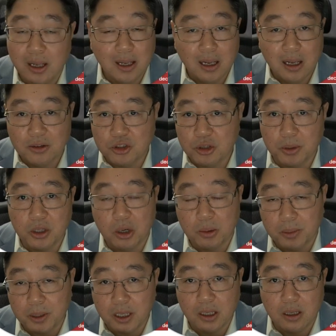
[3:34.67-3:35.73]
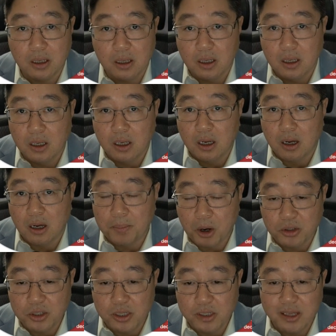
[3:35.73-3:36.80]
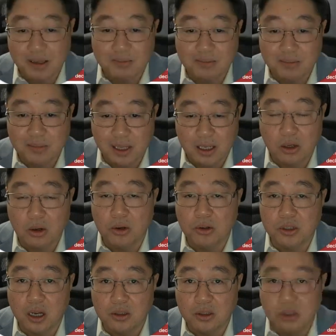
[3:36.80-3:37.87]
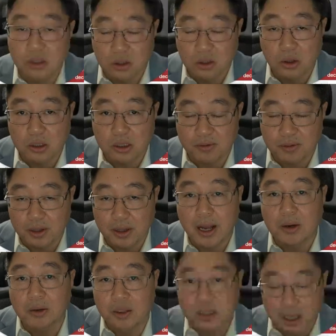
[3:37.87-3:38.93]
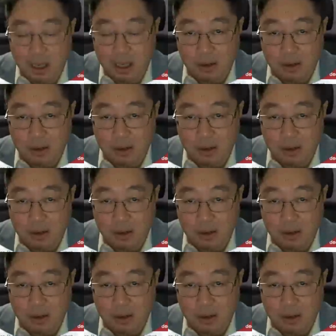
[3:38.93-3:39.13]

Assuming nobody opposes it, then it goes on to the notice of allowance and